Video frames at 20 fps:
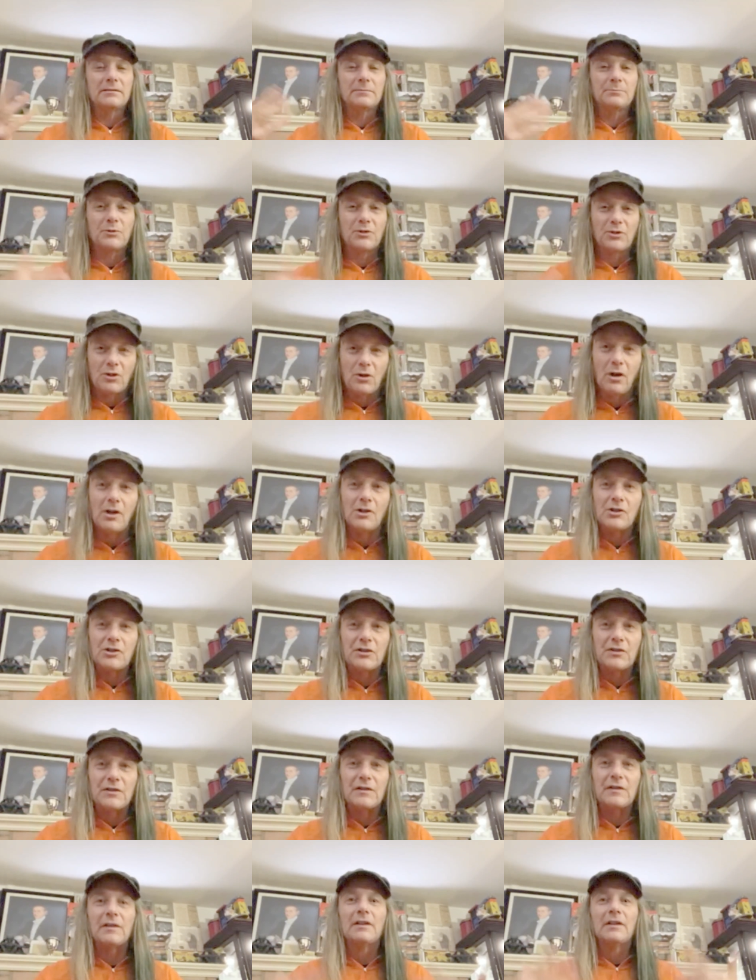
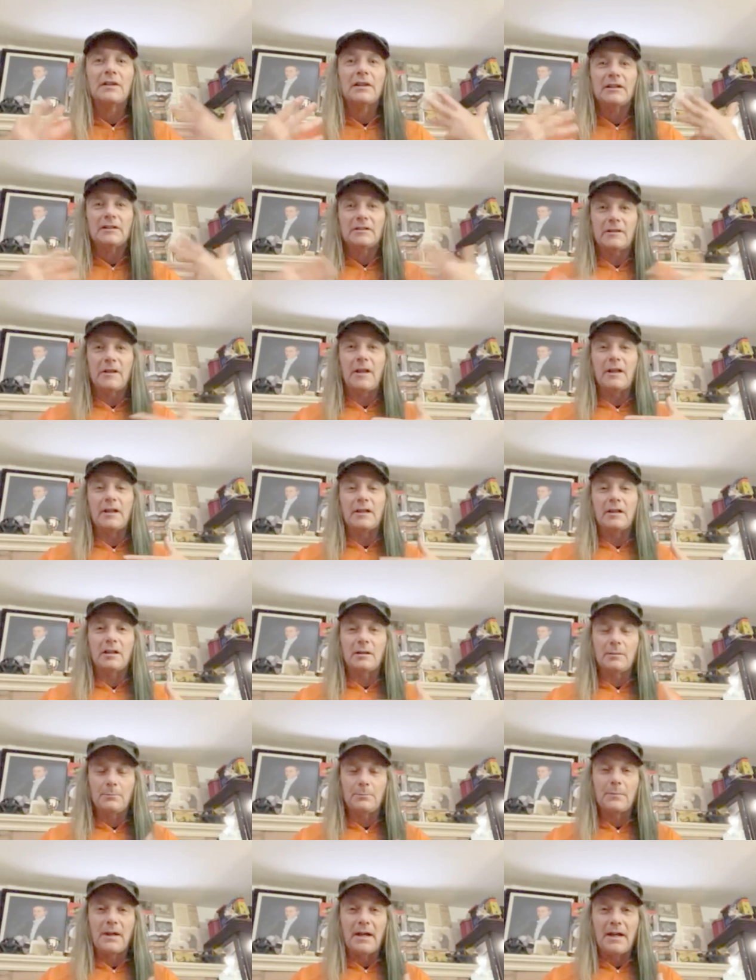precautions taken
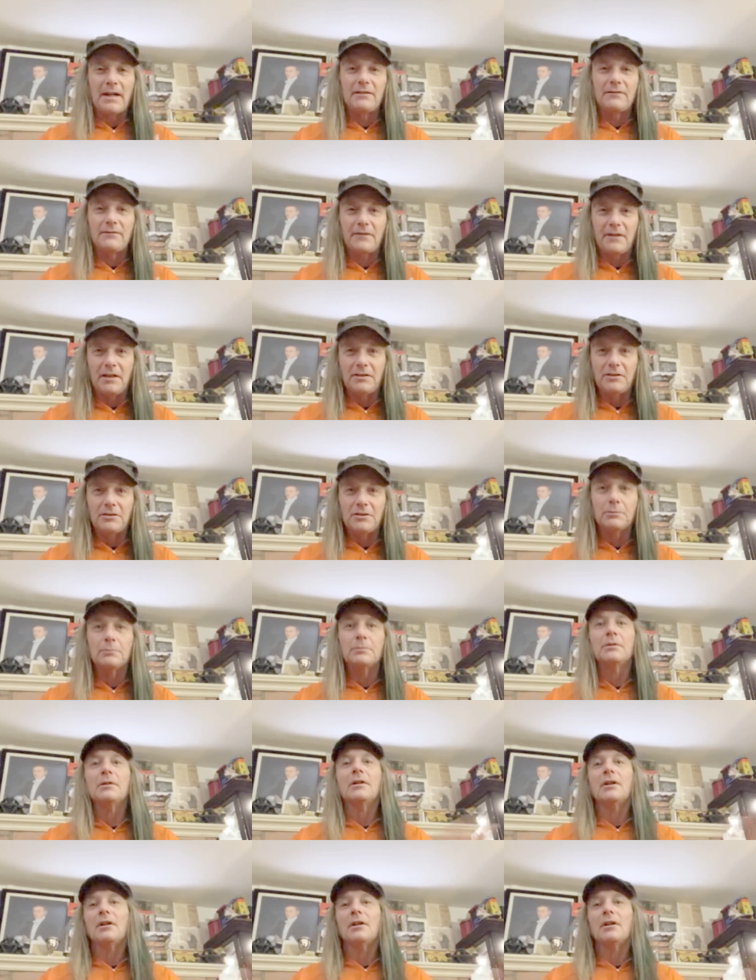by the venue,